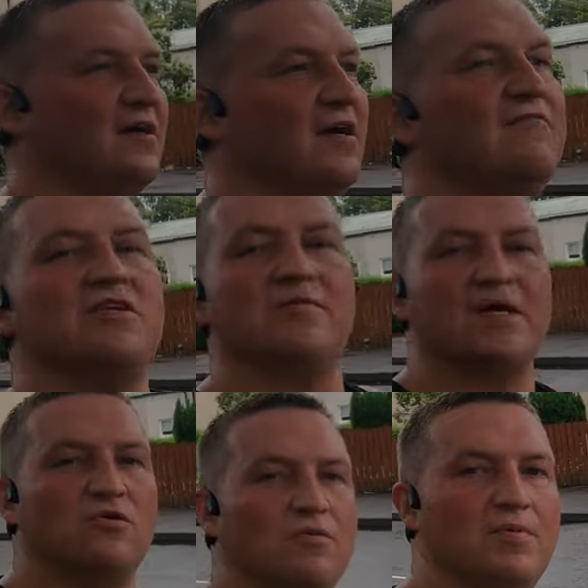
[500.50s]
to leave us a
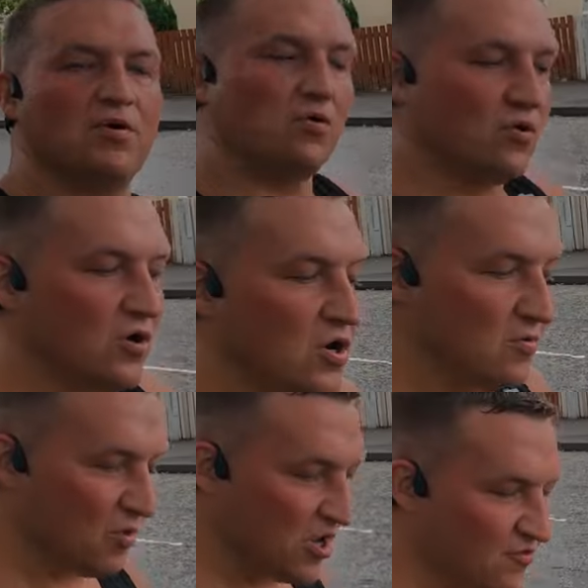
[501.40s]
wee note below
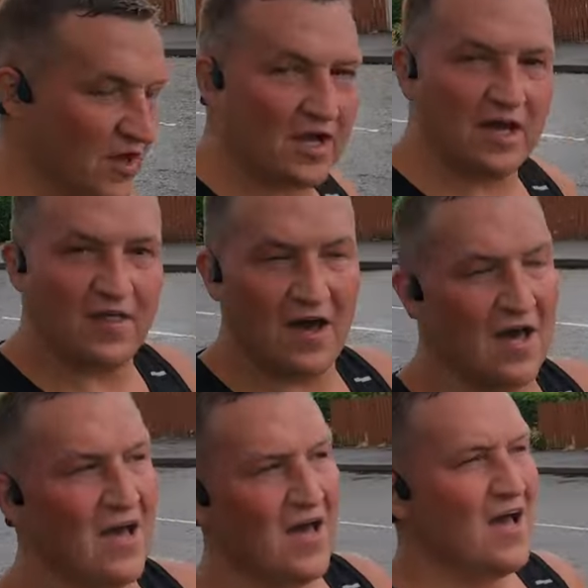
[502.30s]
on what you think of the,
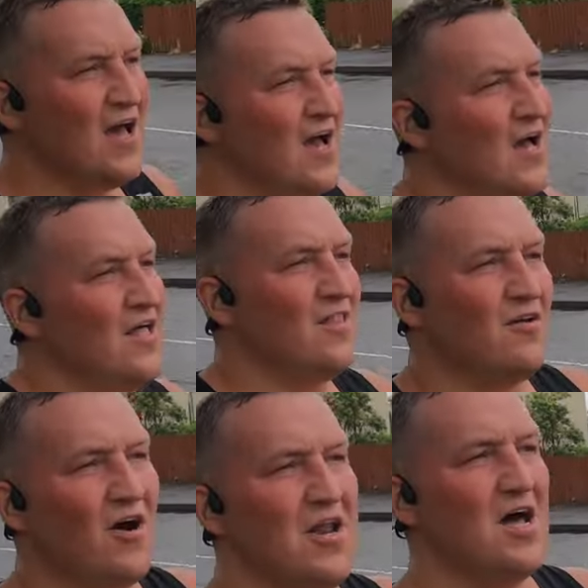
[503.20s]

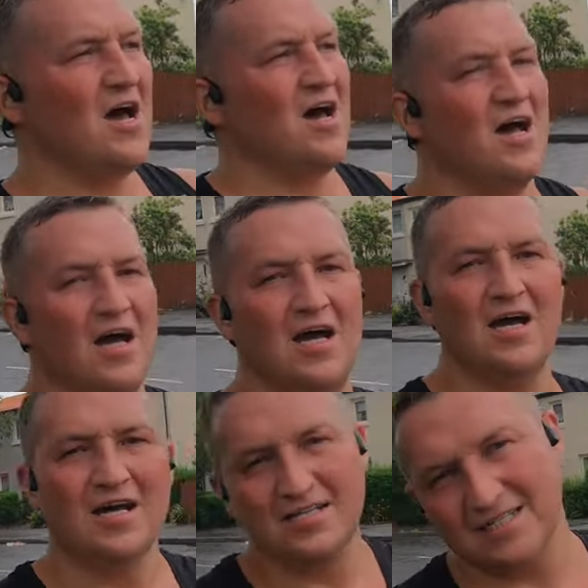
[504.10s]
the run.
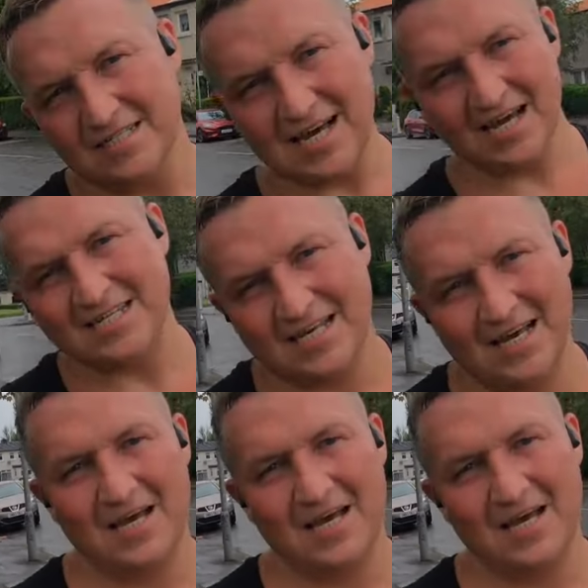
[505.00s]
Cheers guys!